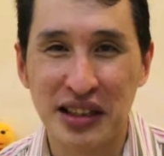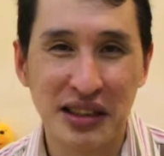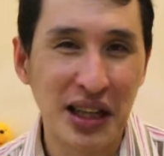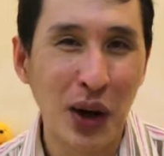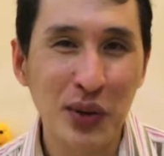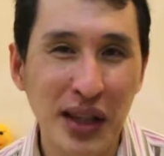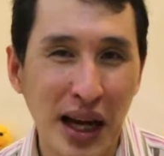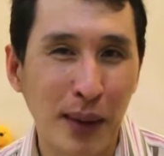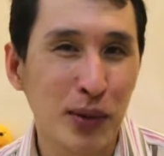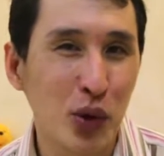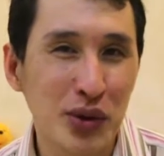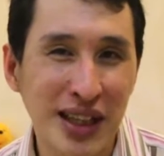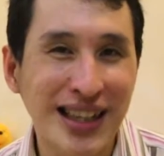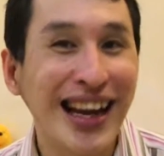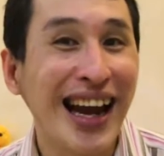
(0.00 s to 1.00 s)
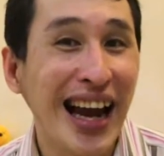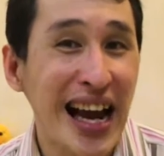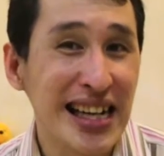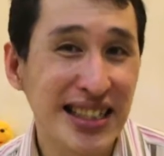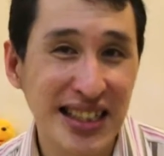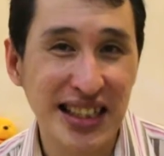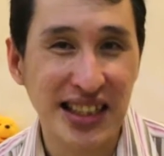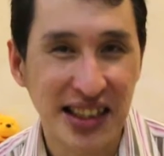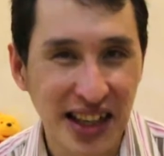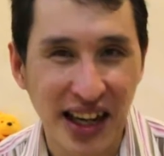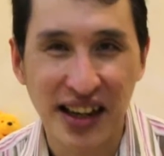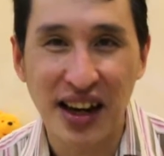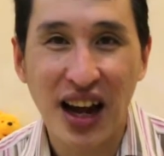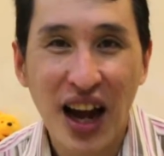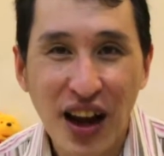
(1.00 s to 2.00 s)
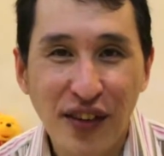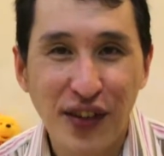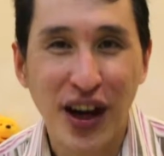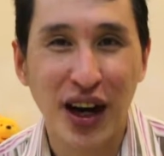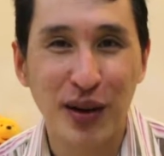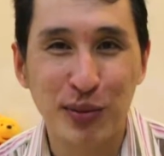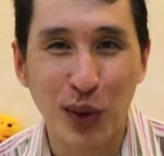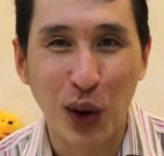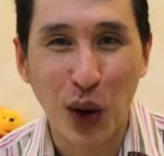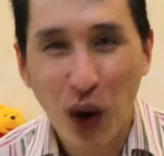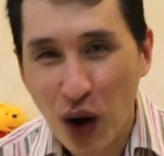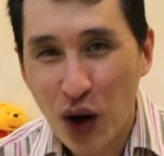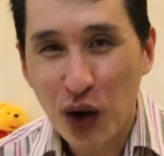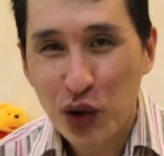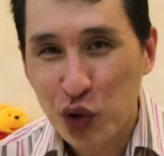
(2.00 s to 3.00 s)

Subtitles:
now that I'm using SE and FI more,